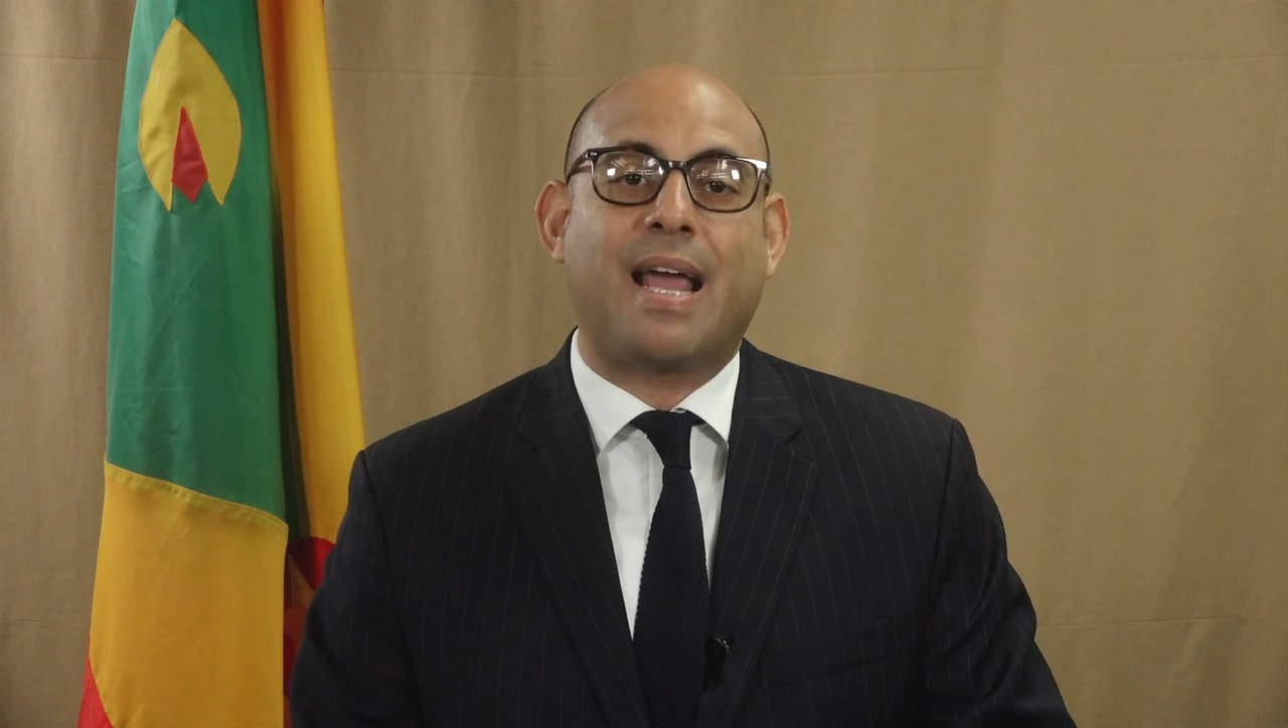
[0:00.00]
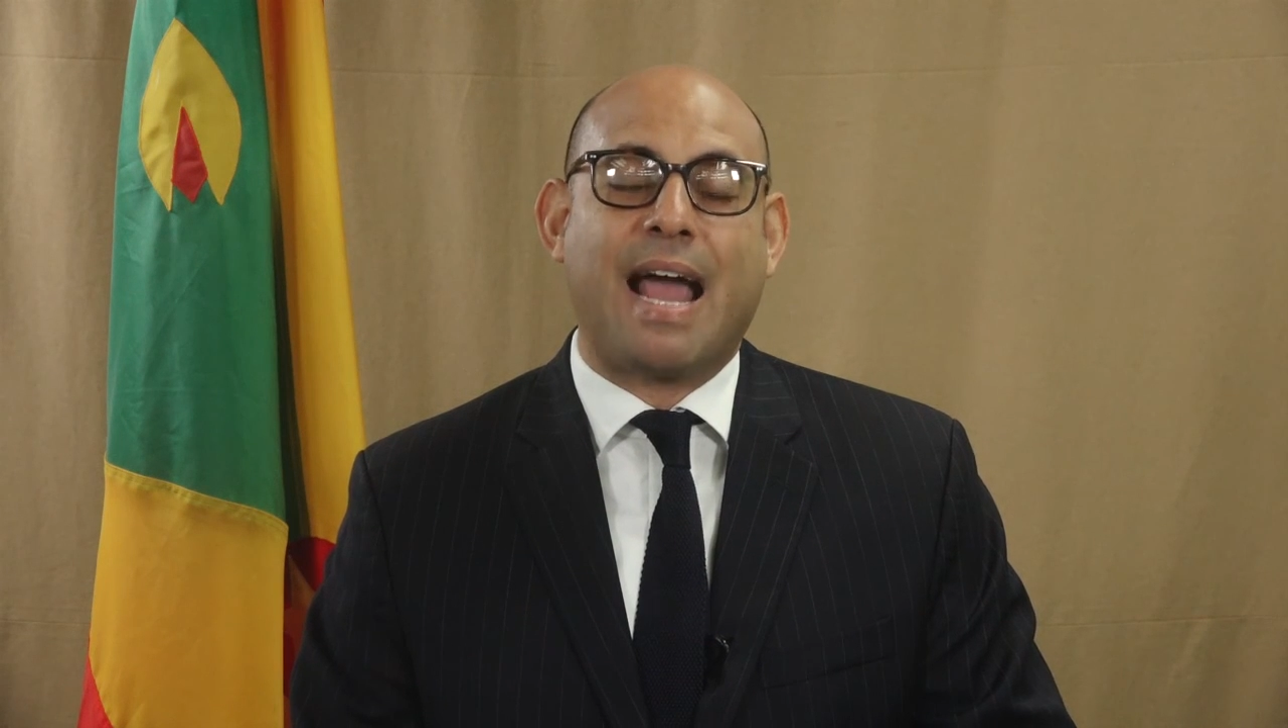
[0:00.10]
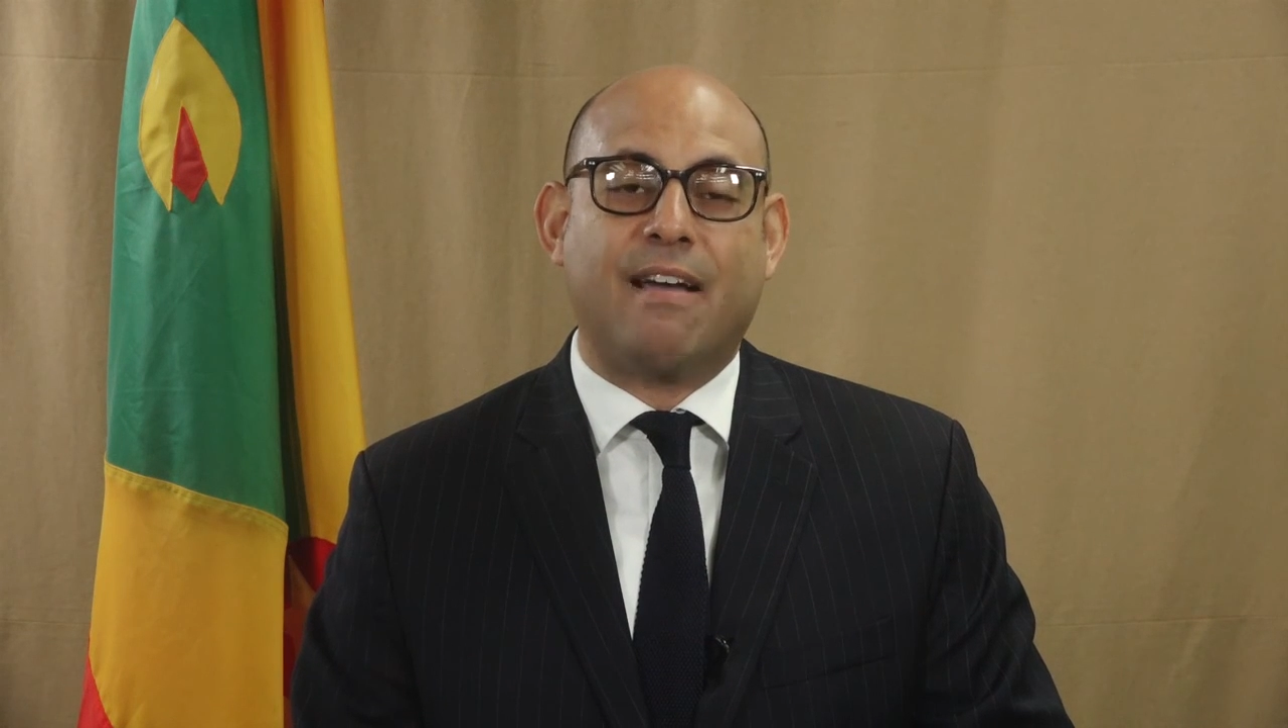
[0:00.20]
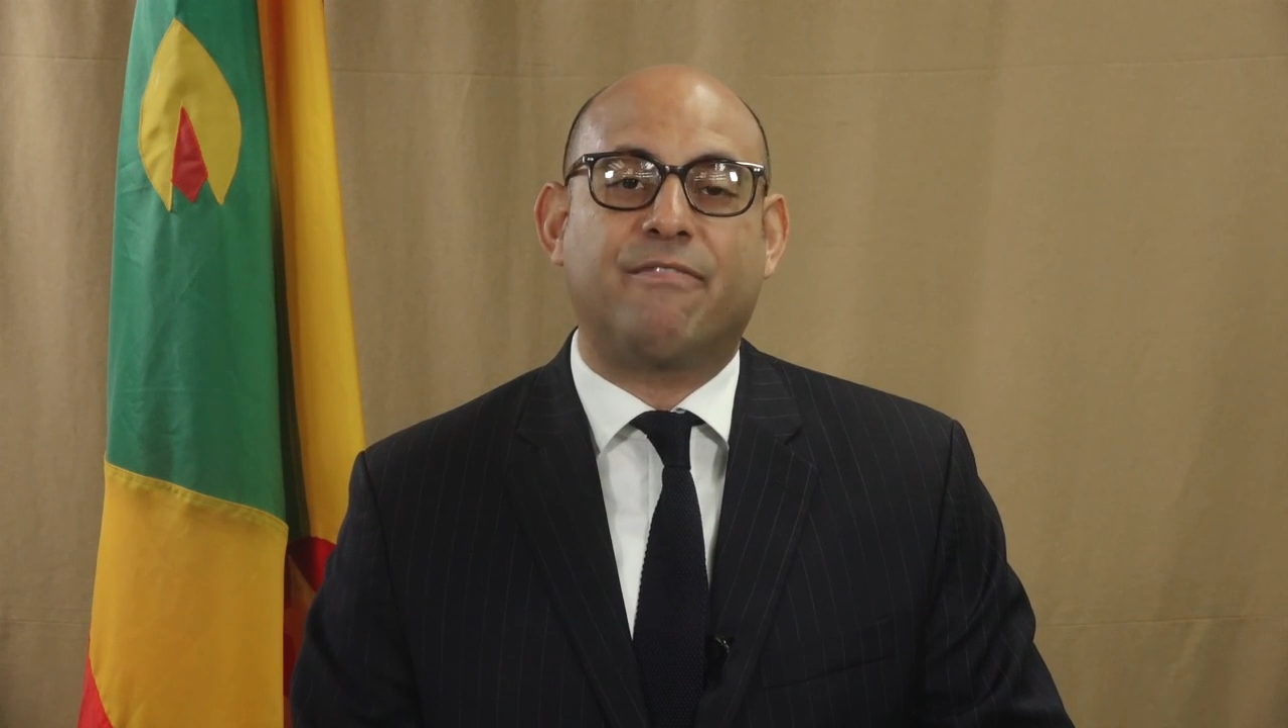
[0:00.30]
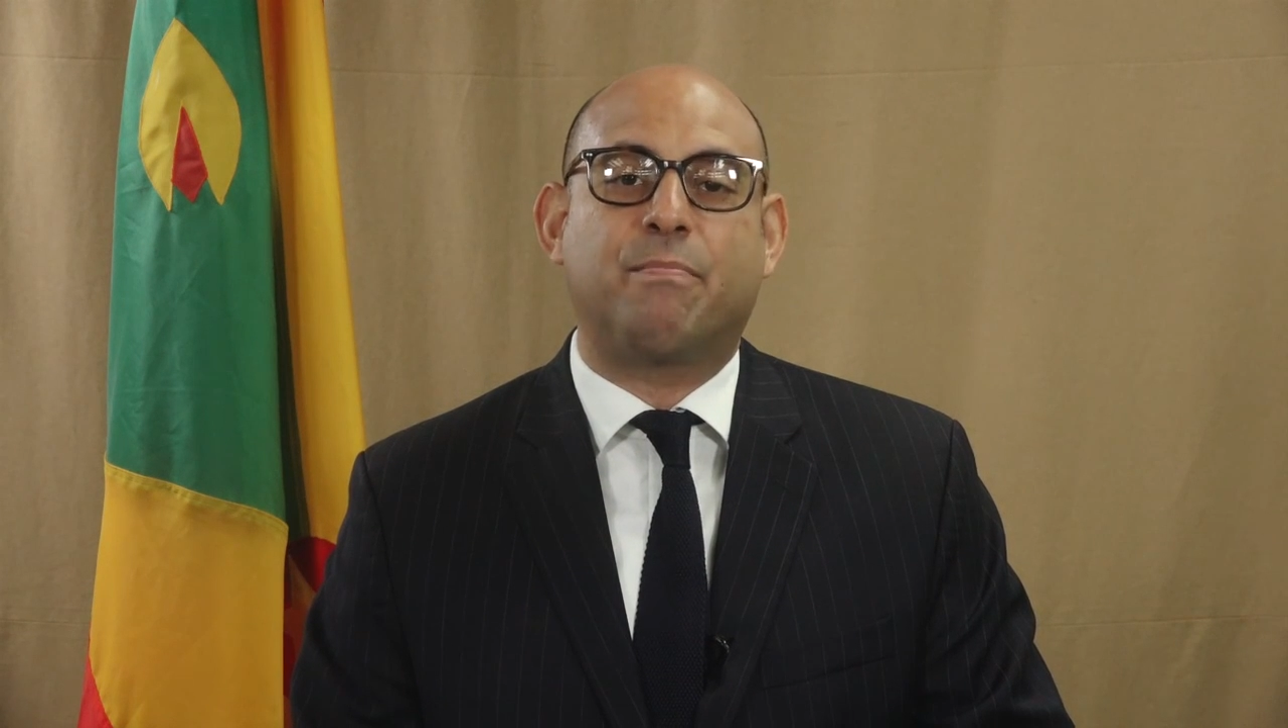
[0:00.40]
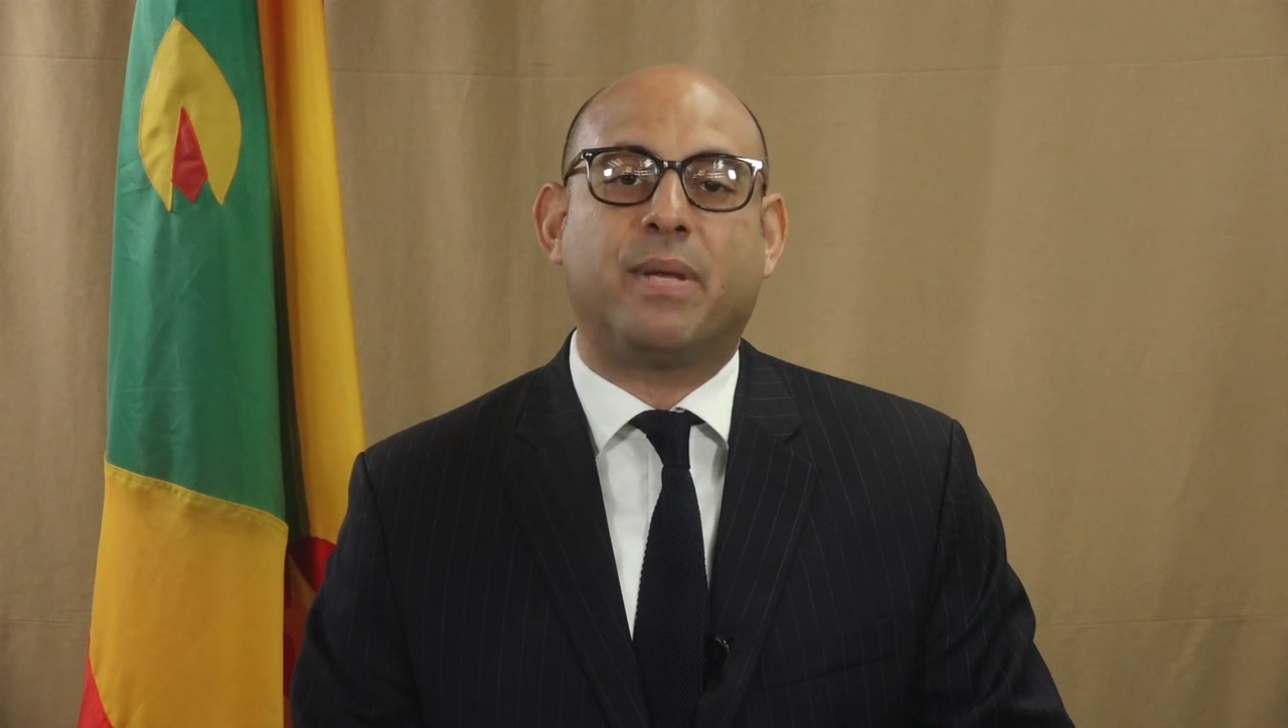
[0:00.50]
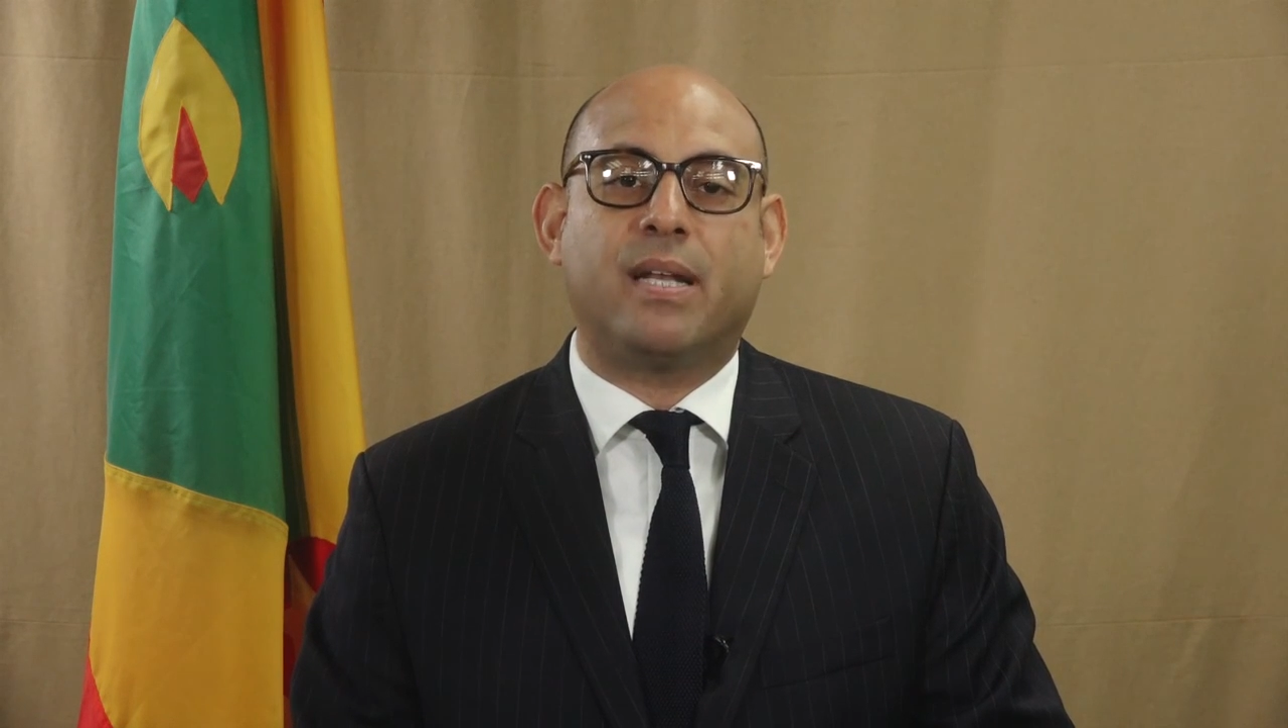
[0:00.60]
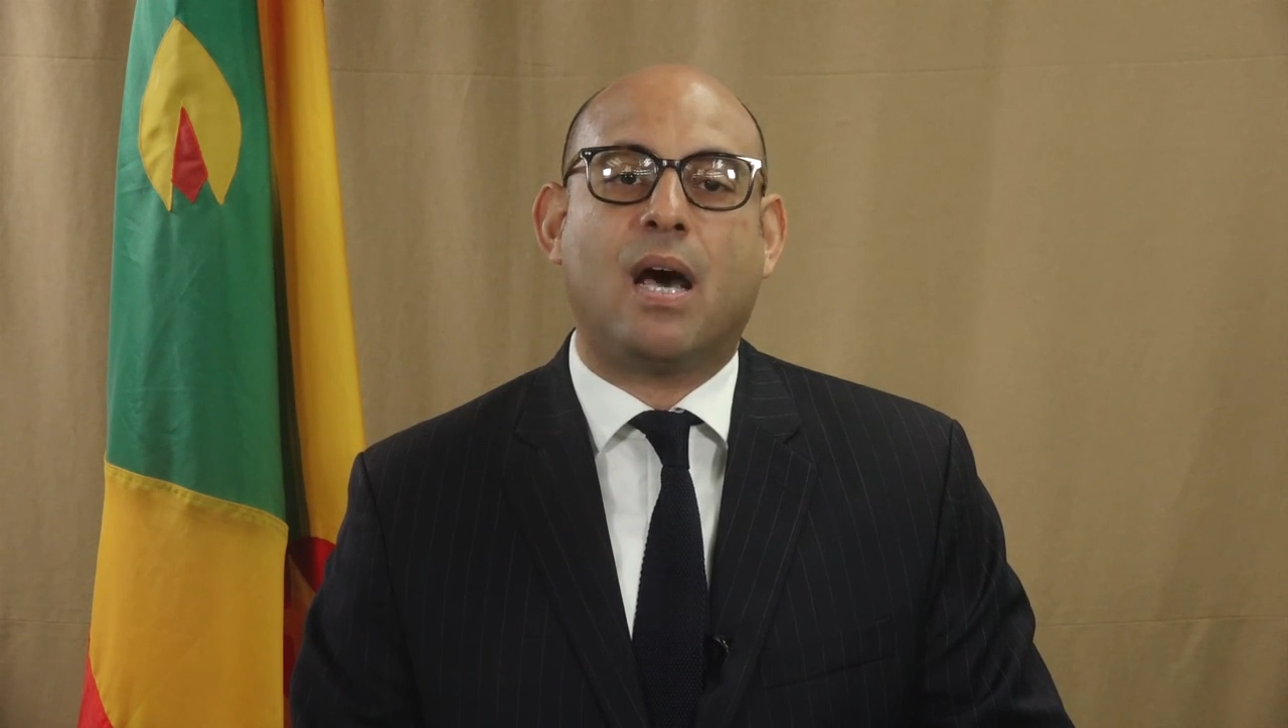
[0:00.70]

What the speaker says: have been